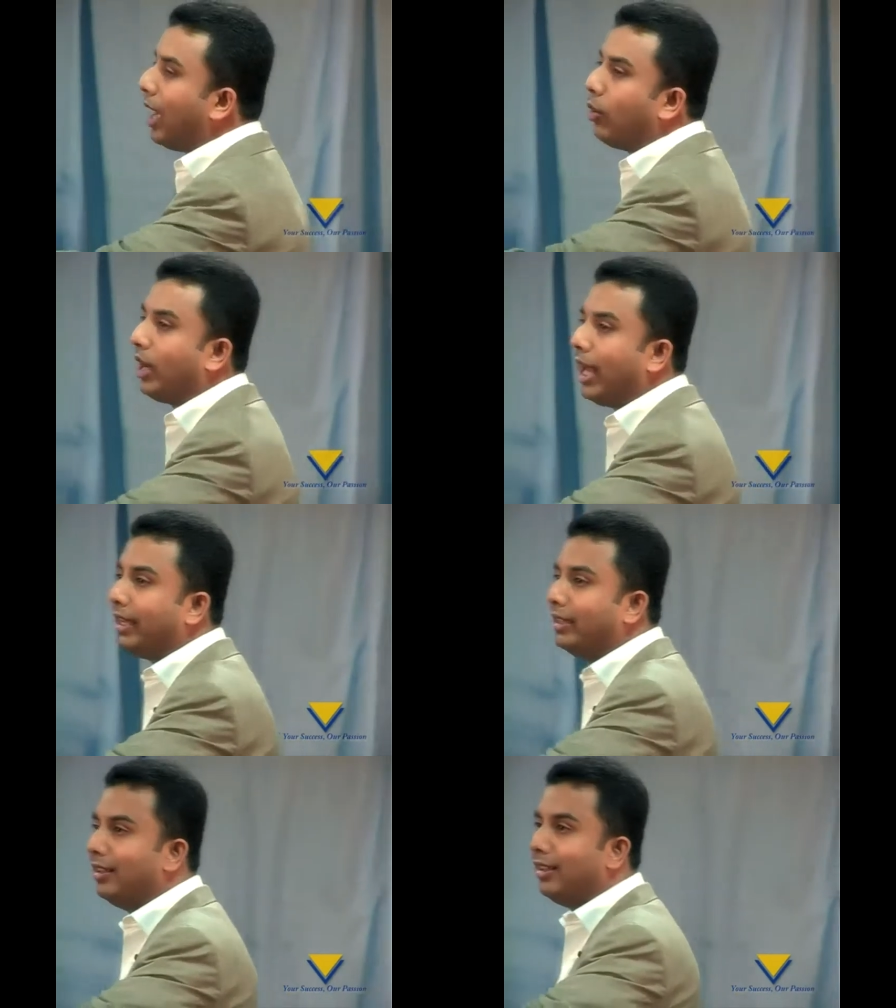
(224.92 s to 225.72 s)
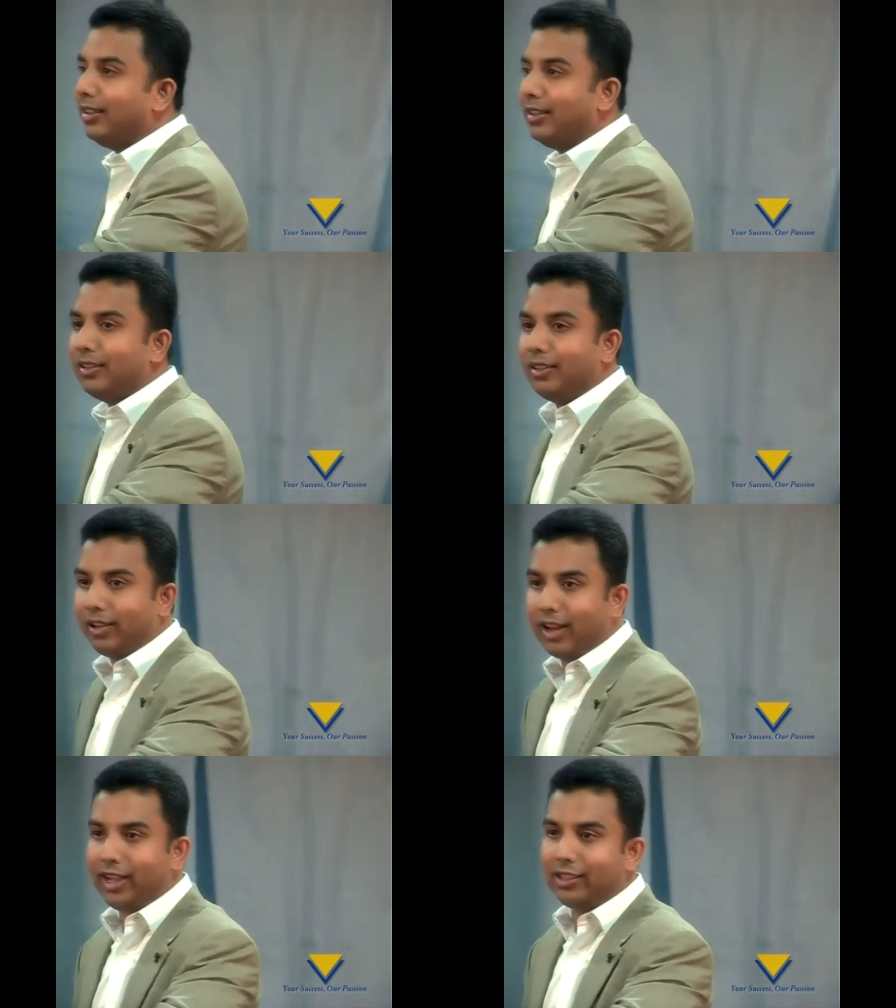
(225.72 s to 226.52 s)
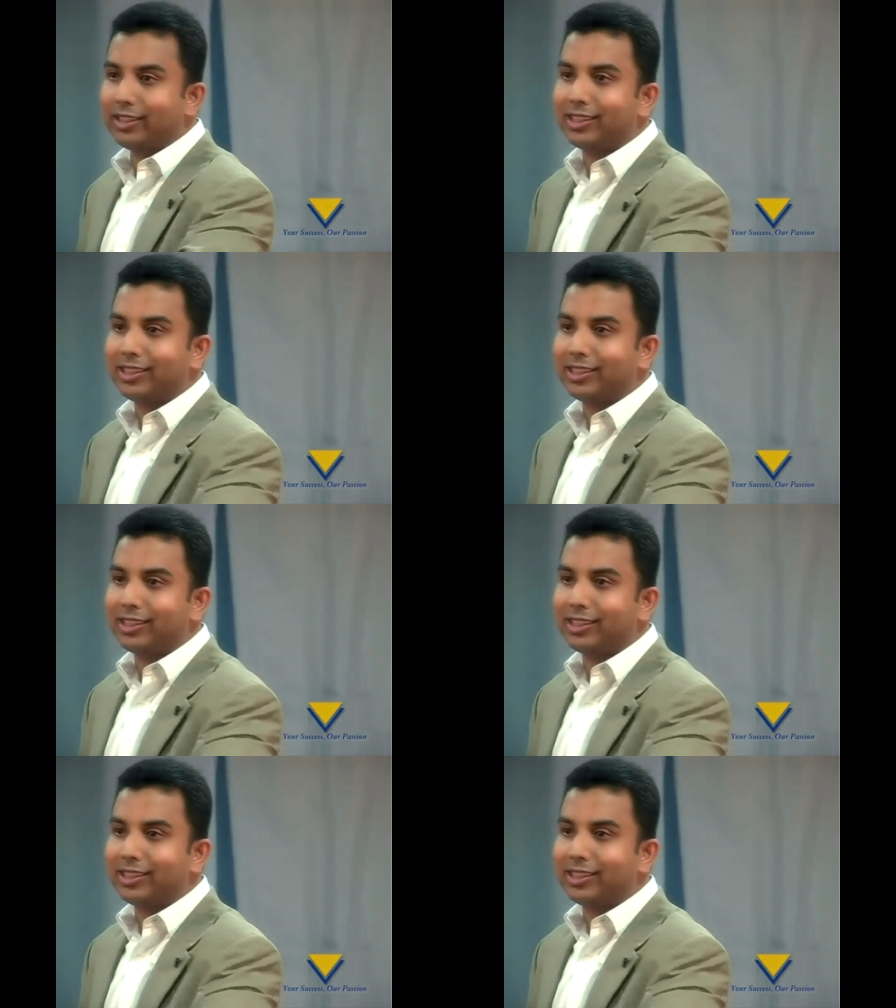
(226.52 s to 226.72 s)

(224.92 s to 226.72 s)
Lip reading: downline, all right,